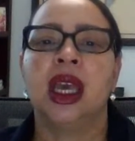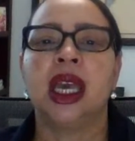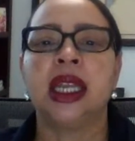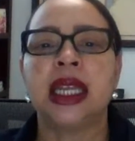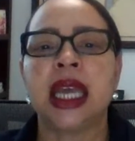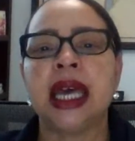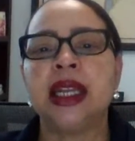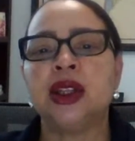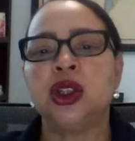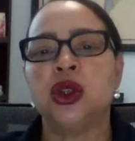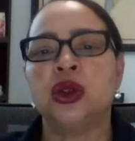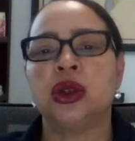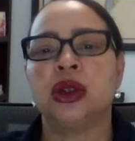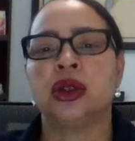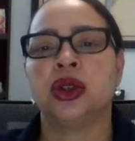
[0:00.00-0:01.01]
An
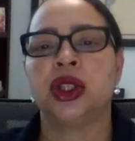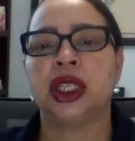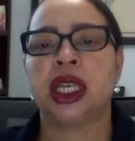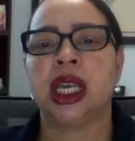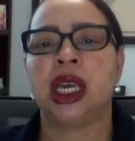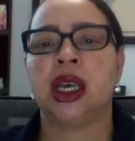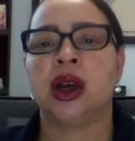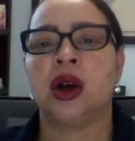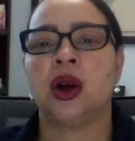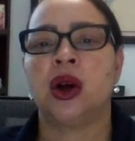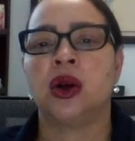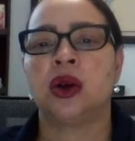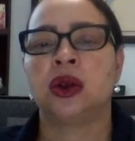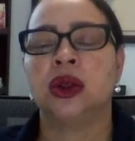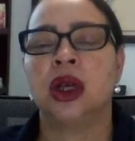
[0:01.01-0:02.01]
attitudinal
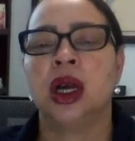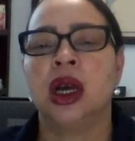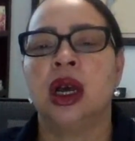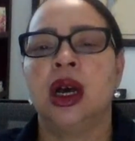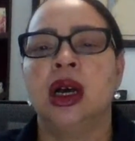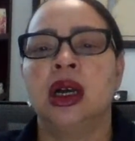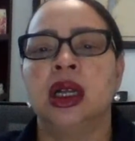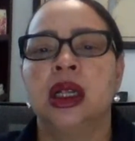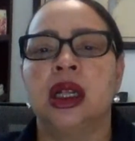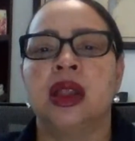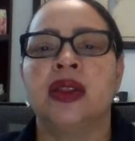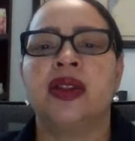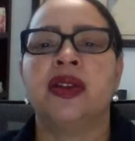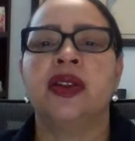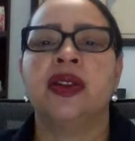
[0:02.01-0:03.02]
scale,
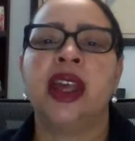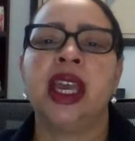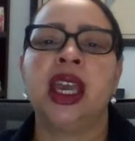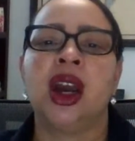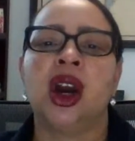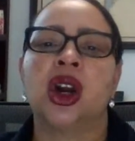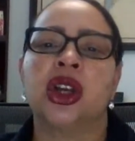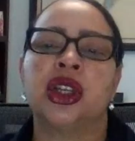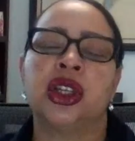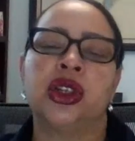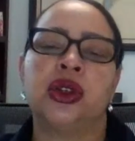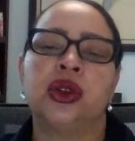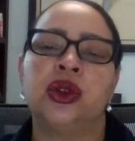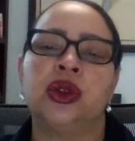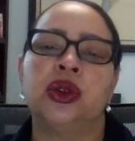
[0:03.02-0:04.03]
they are
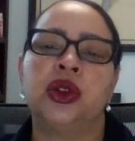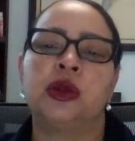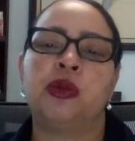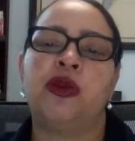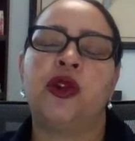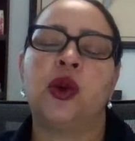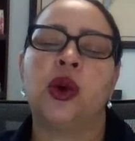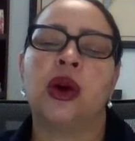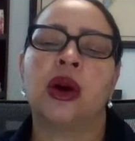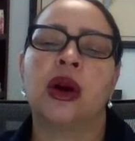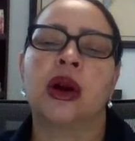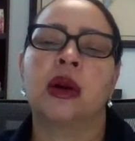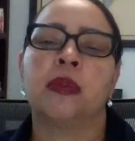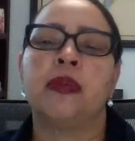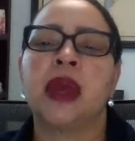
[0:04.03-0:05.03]
used
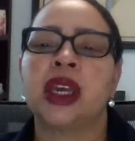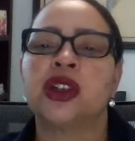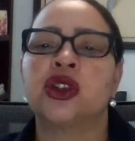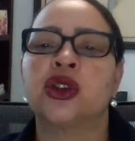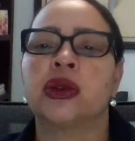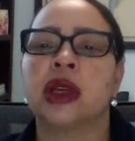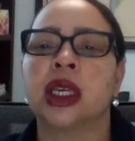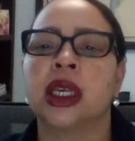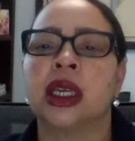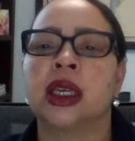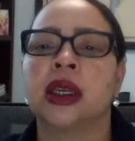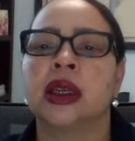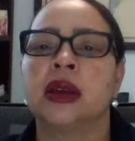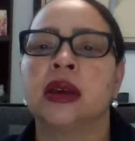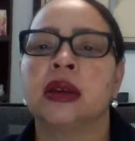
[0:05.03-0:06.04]
for
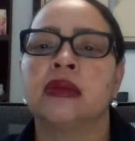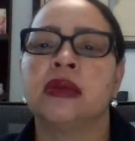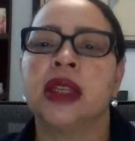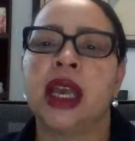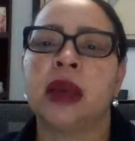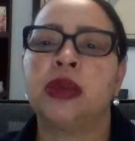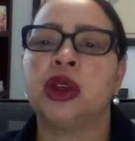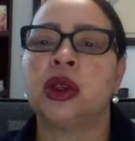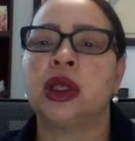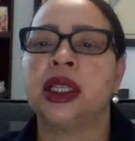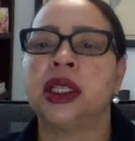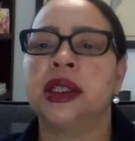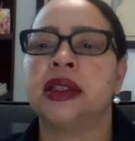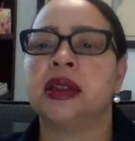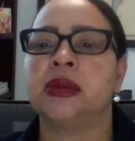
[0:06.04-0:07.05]
measuring
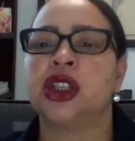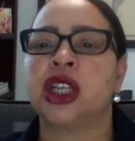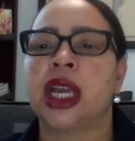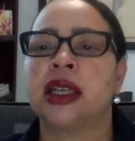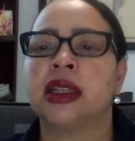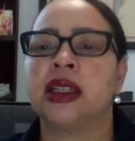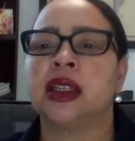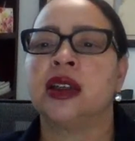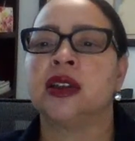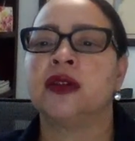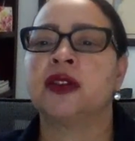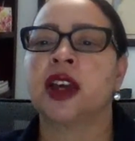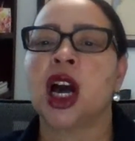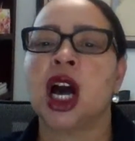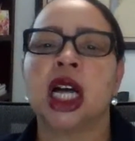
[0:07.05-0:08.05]
nebulous
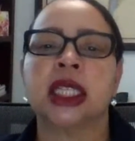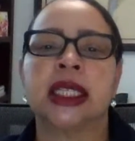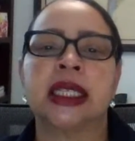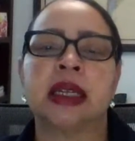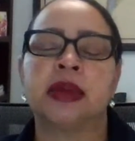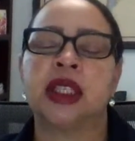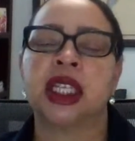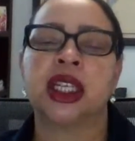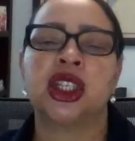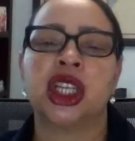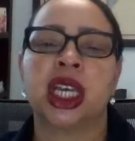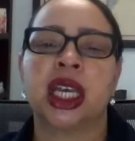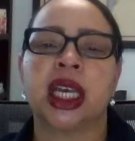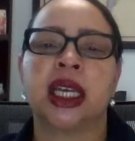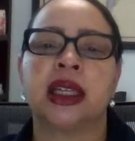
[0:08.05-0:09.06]
subjective concepts such
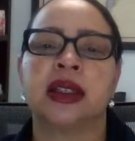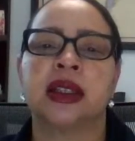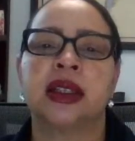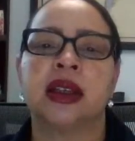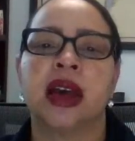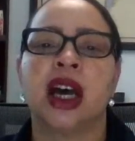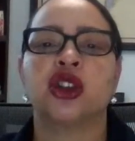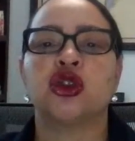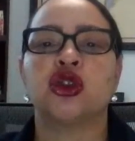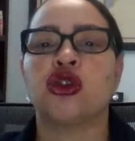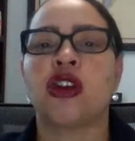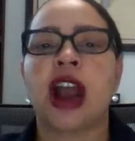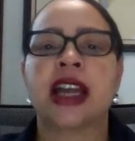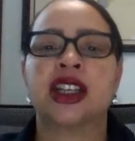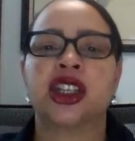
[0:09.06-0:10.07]
as
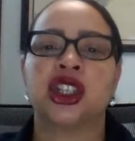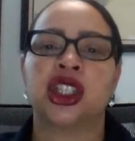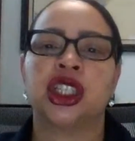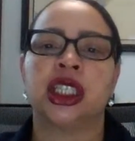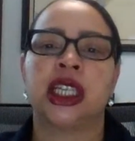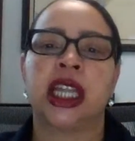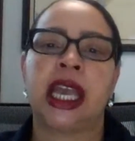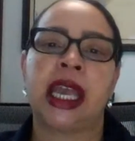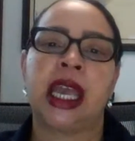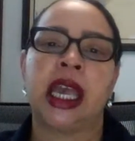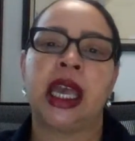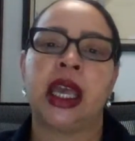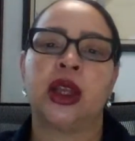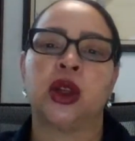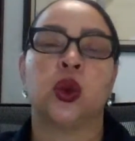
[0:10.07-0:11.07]
attraction
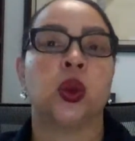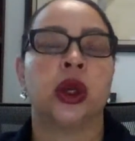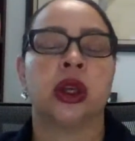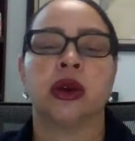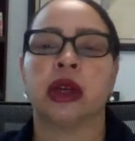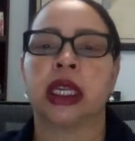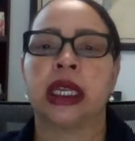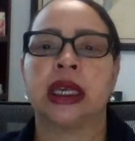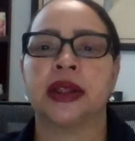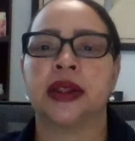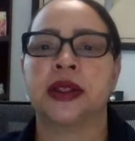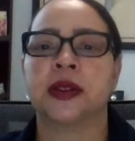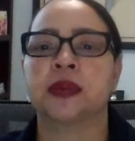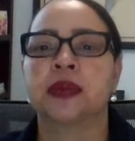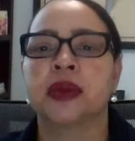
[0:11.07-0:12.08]
and
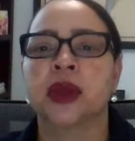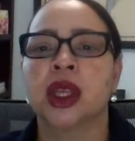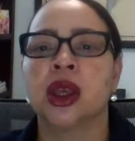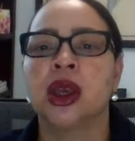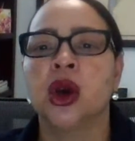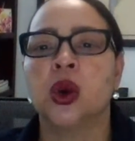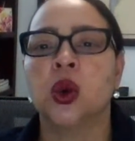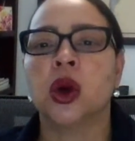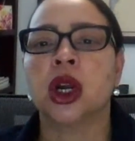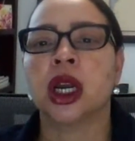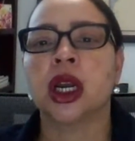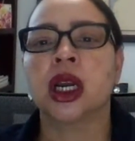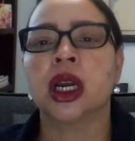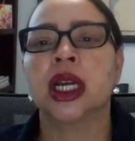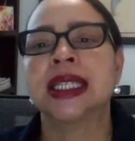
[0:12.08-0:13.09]
weariness,
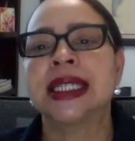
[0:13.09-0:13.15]
where